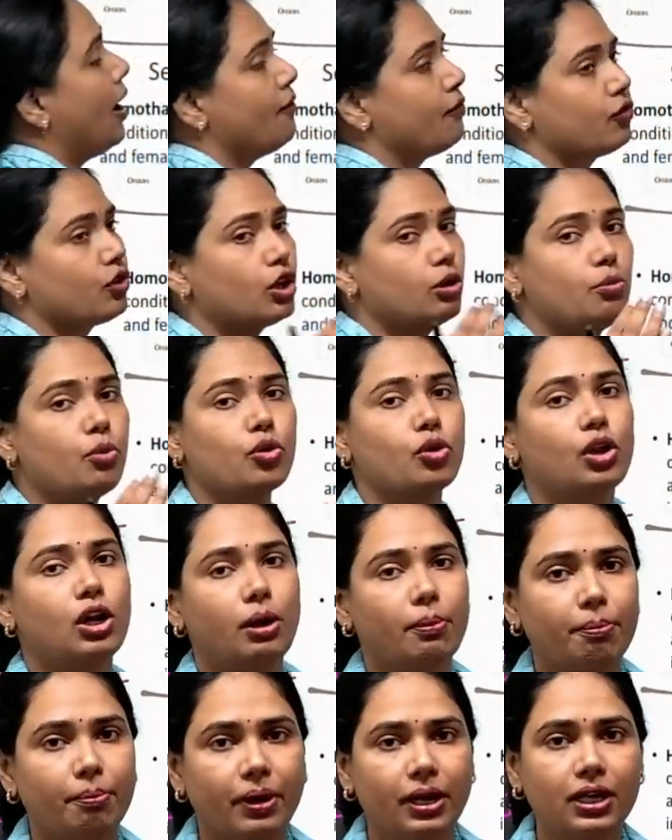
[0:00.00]
chromosome
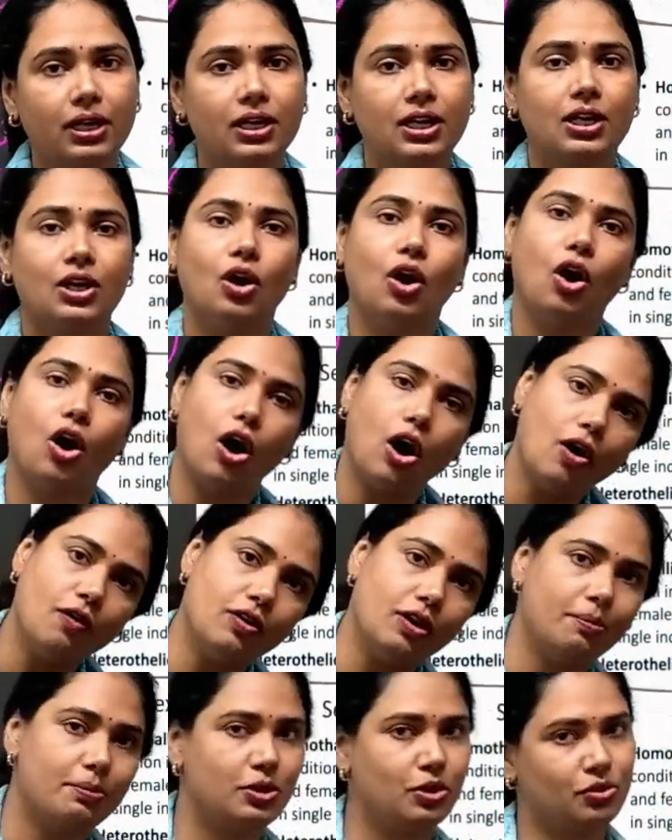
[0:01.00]
number of a
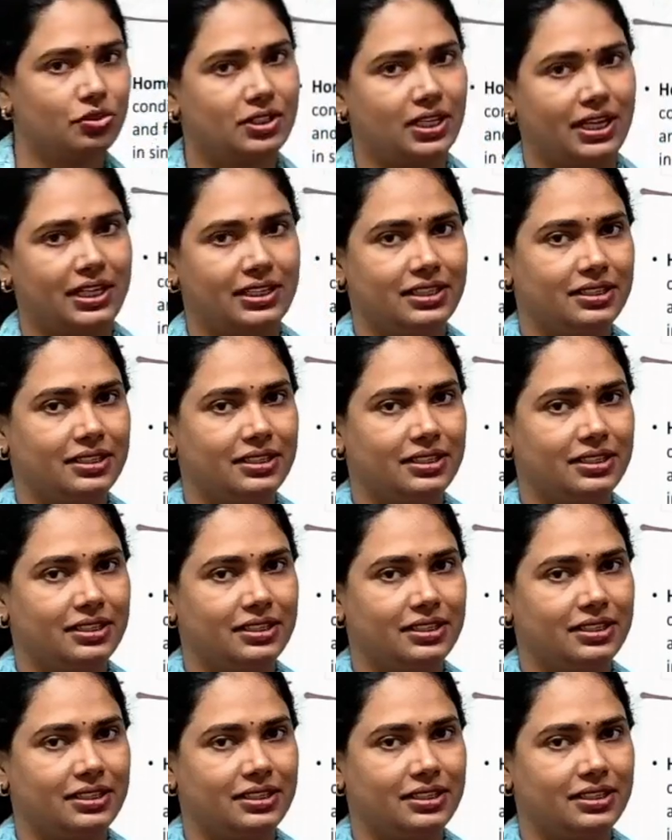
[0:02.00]
myocyte.